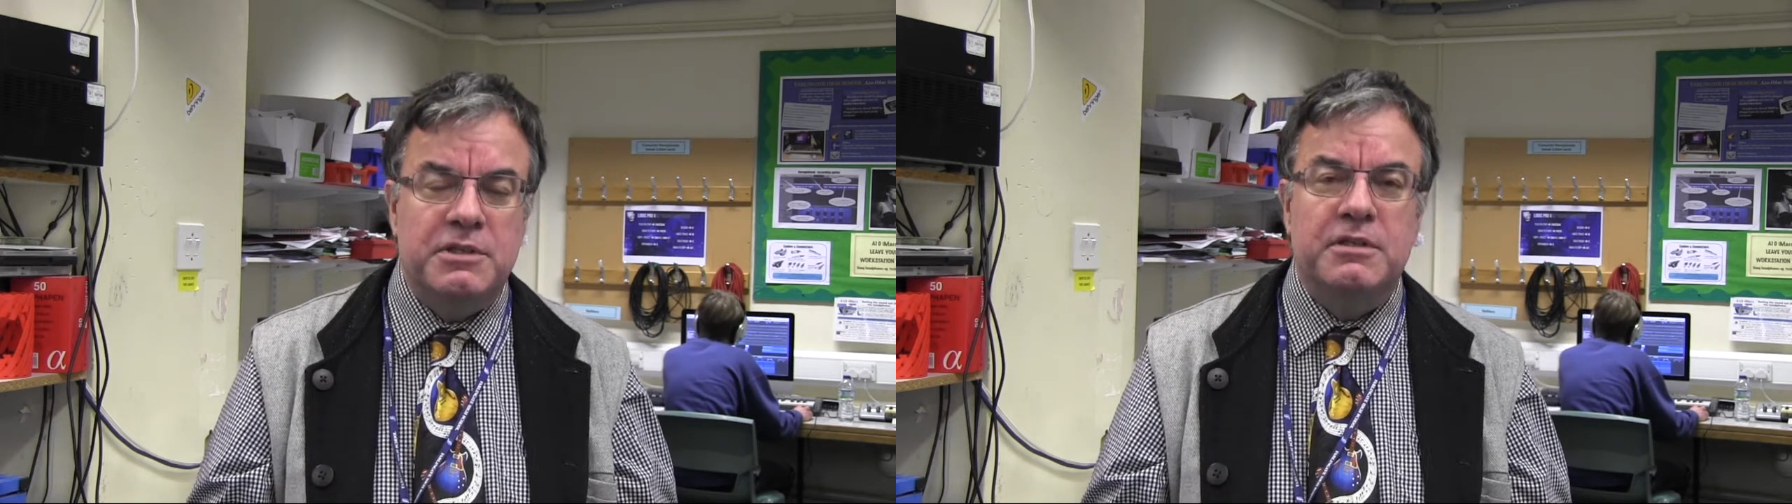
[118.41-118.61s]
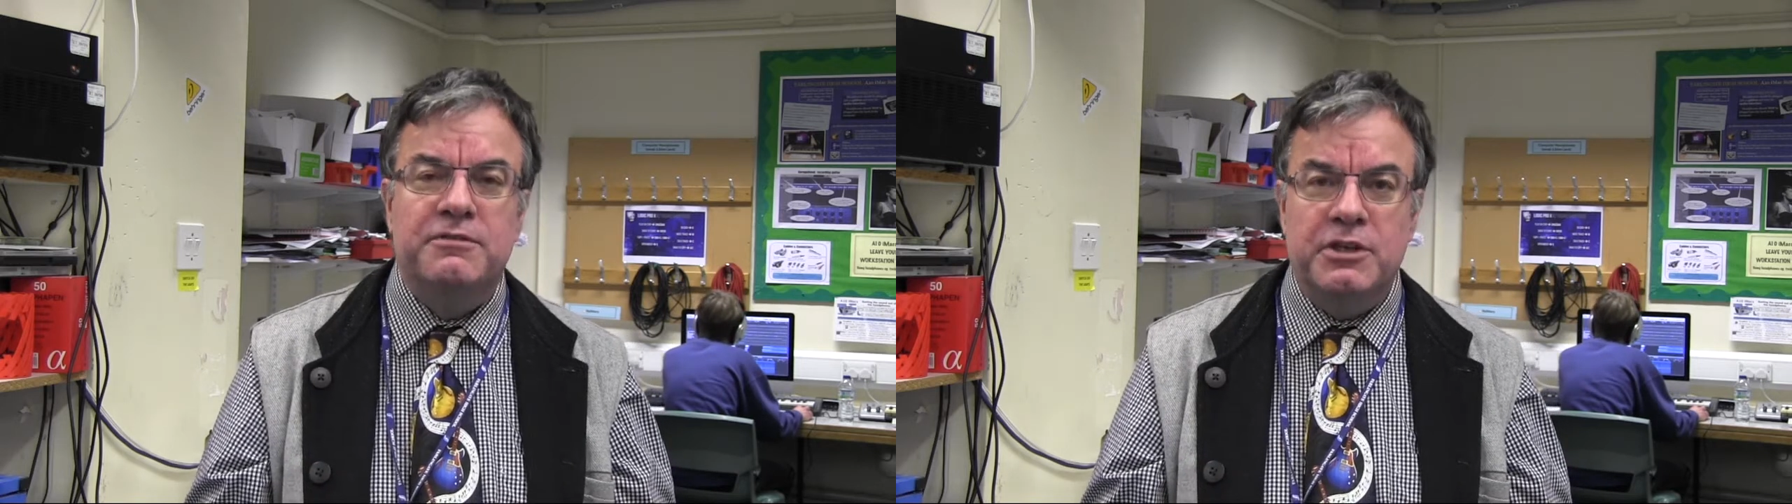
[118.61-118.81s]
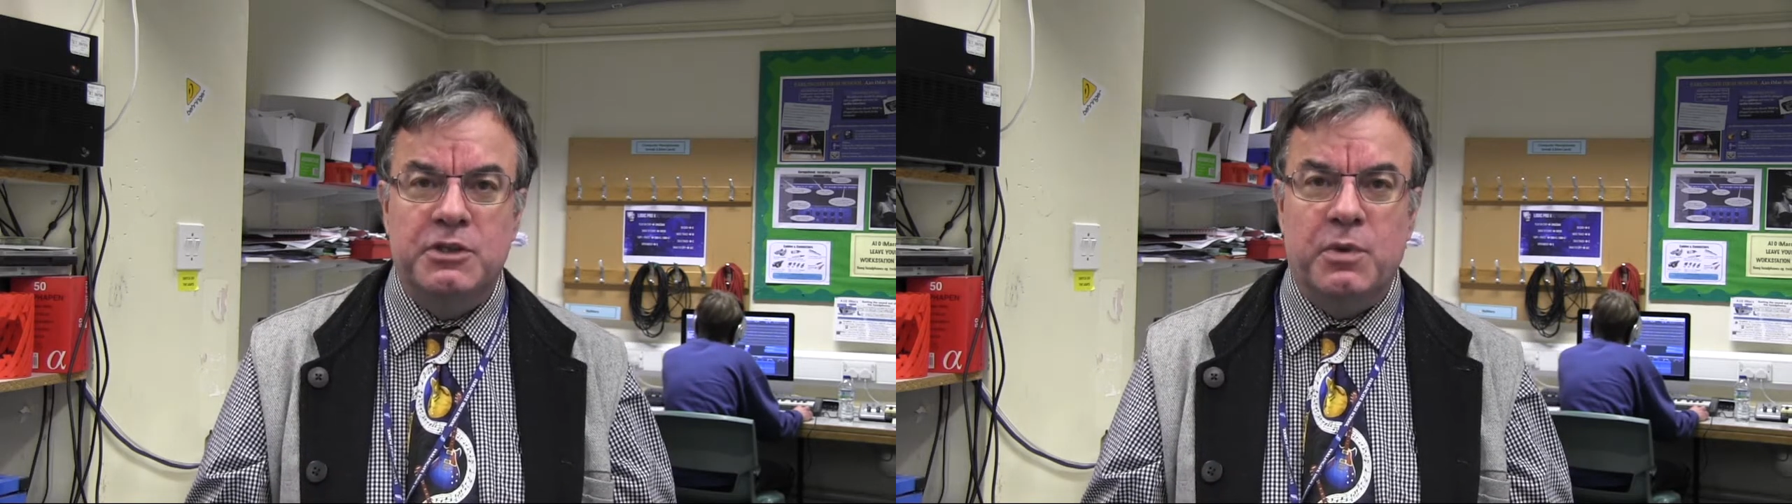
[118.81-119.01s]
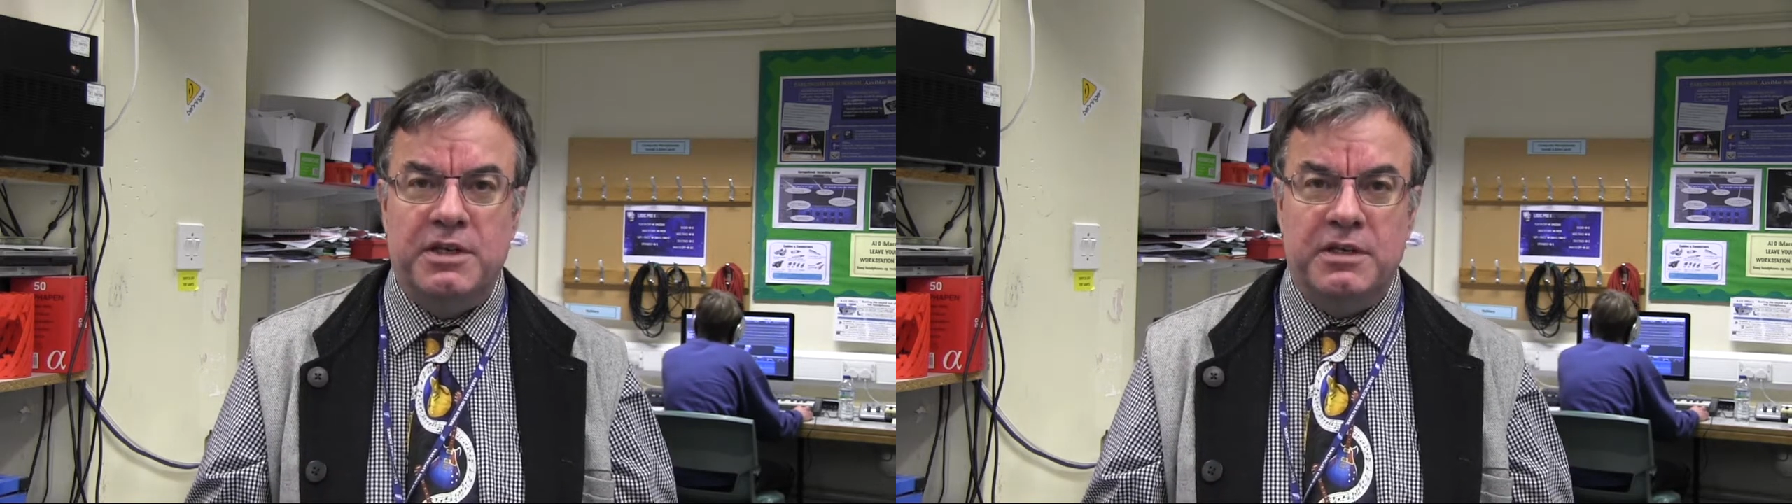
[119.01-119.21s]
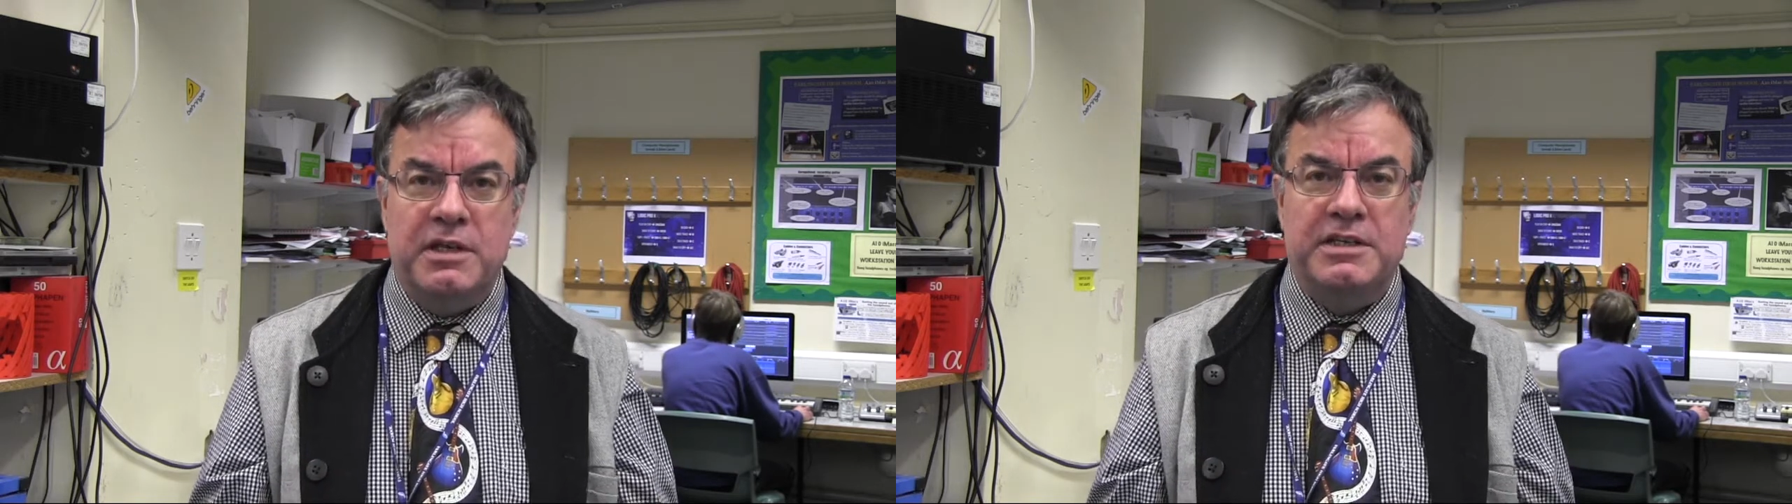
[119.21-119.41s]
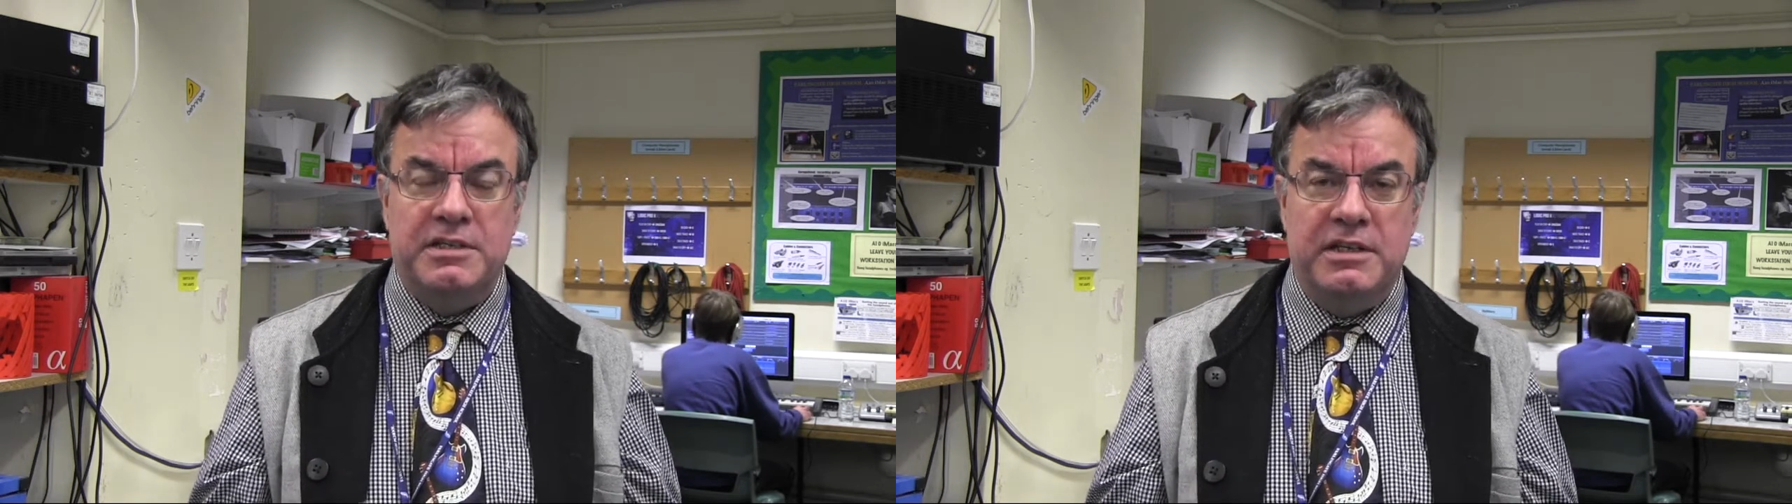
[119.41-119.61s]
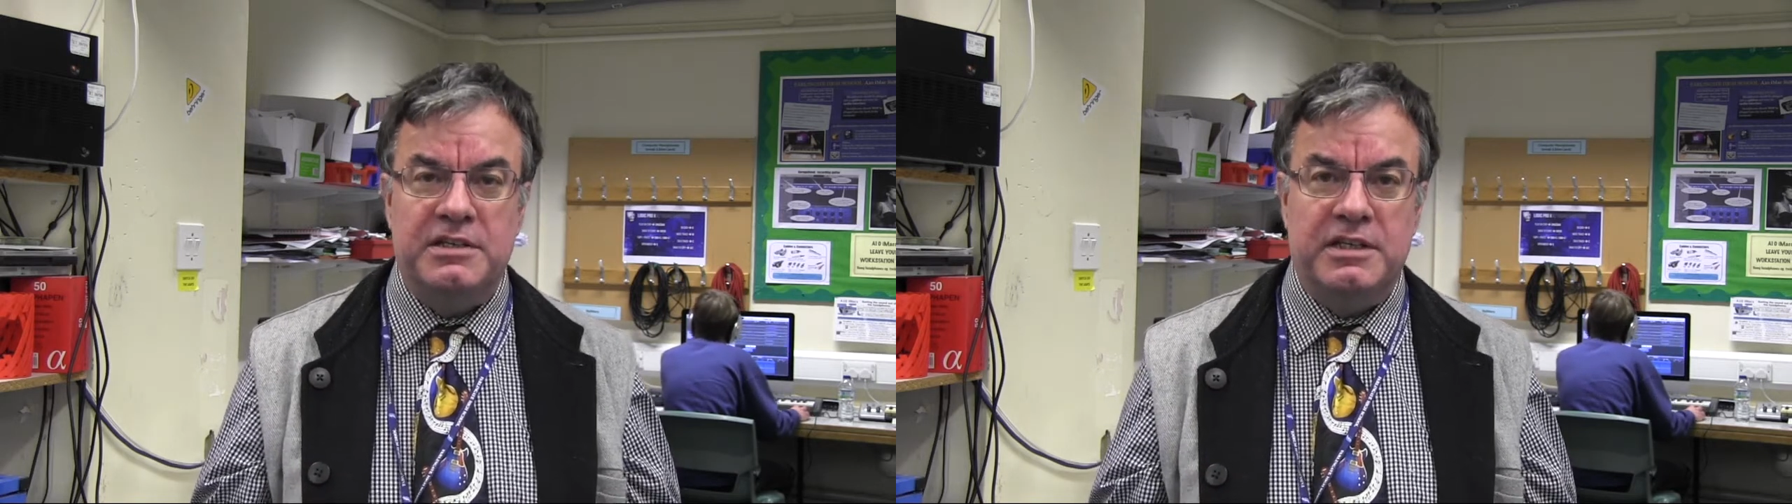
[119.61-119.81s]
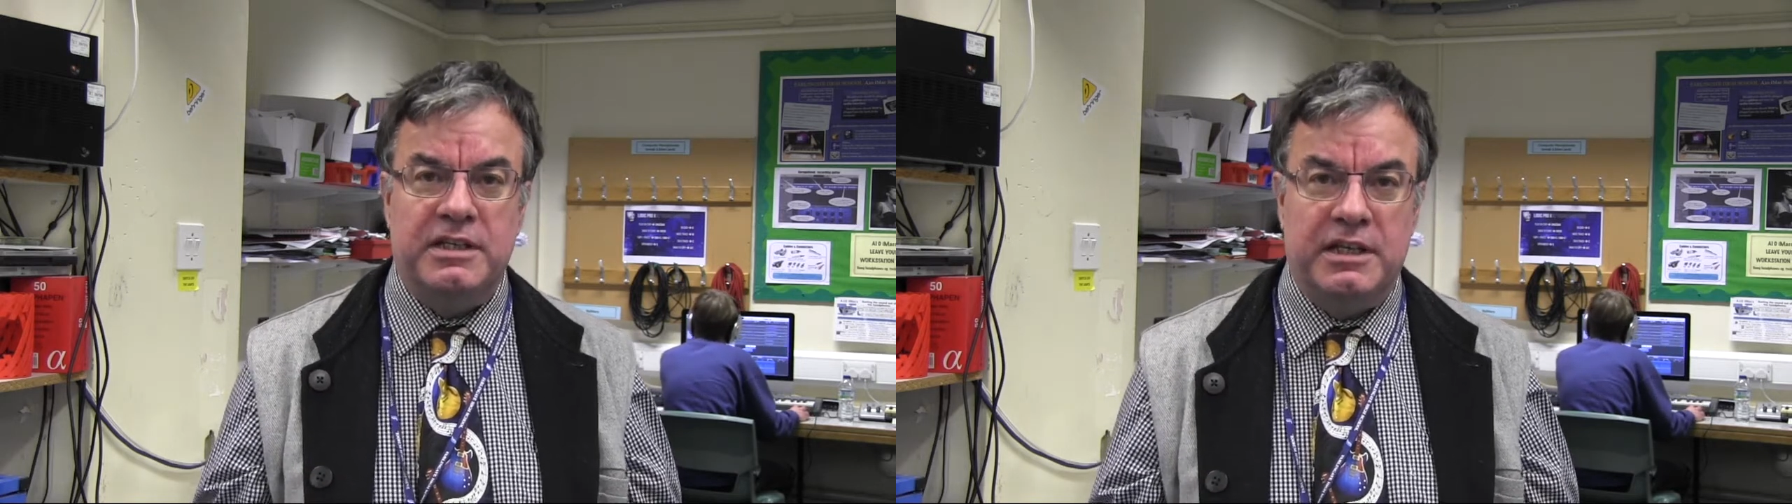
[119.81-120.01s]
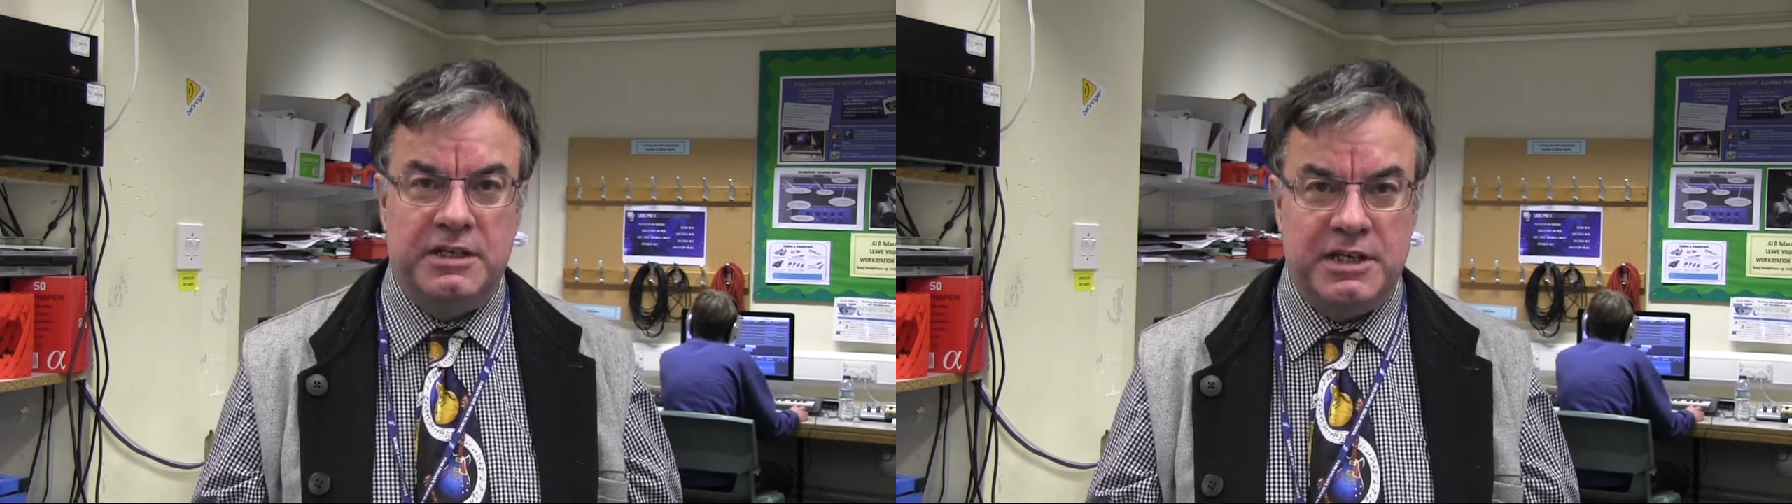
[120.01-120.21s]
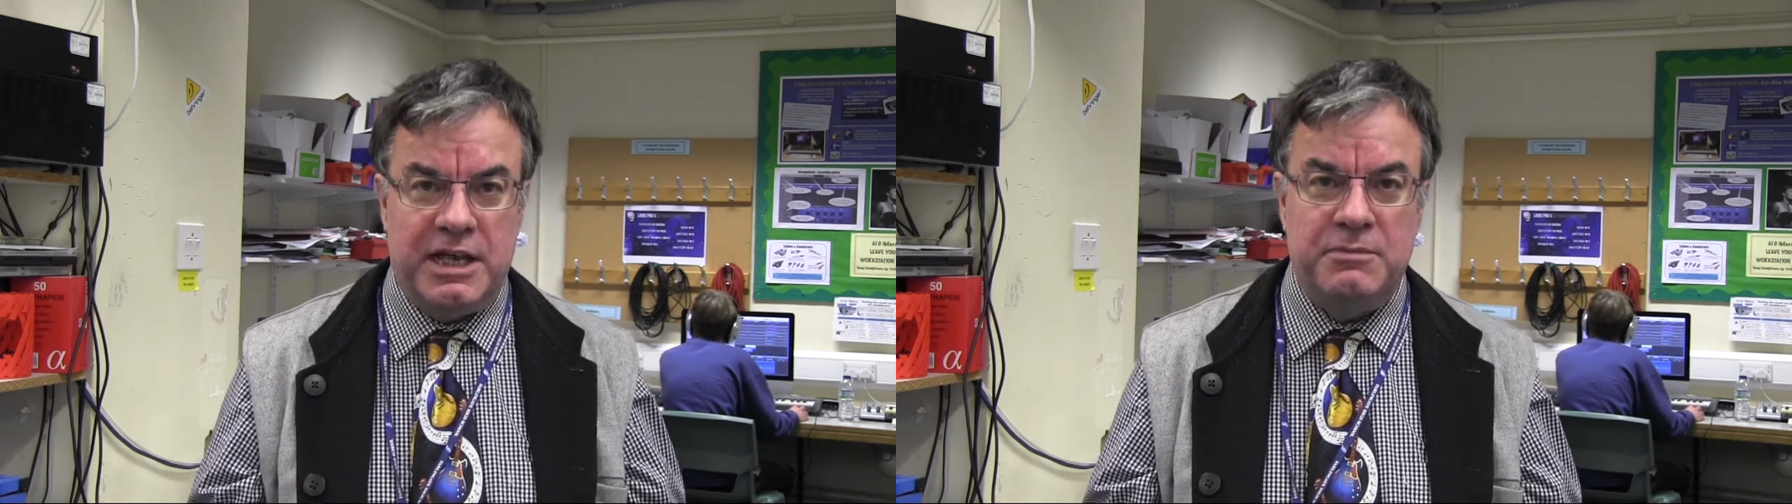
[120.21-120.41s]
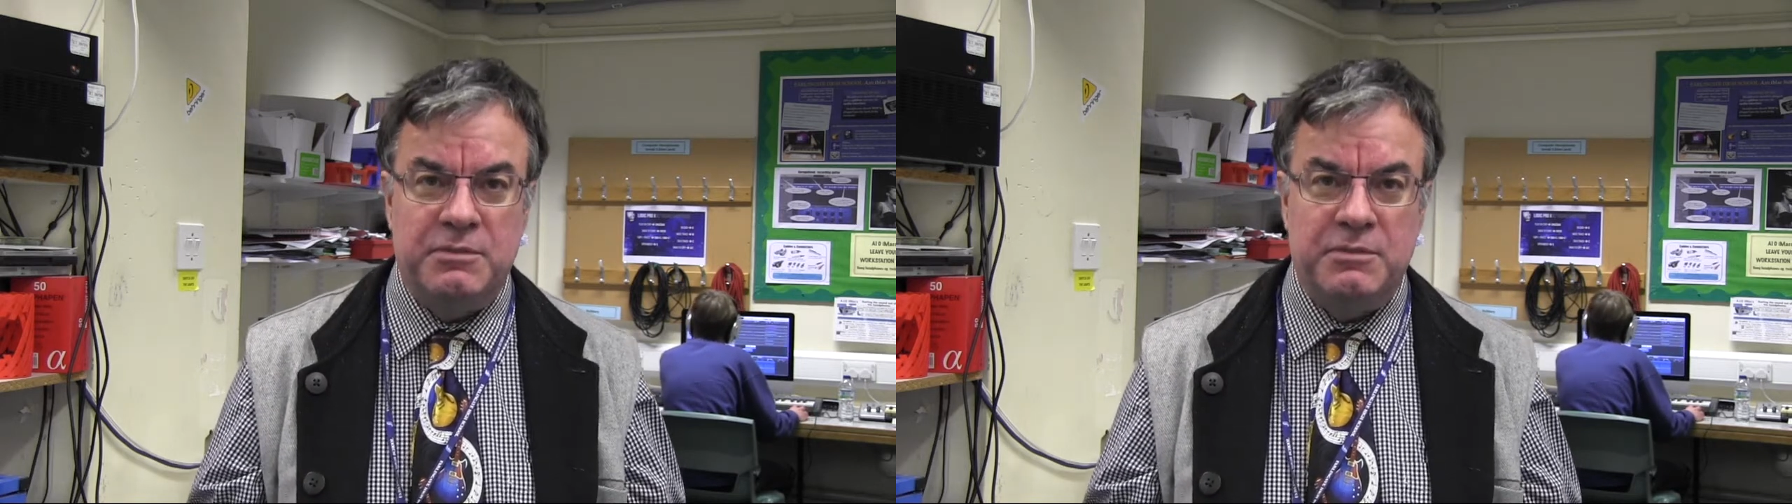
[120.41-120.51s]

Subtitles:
The first one is a listening exam,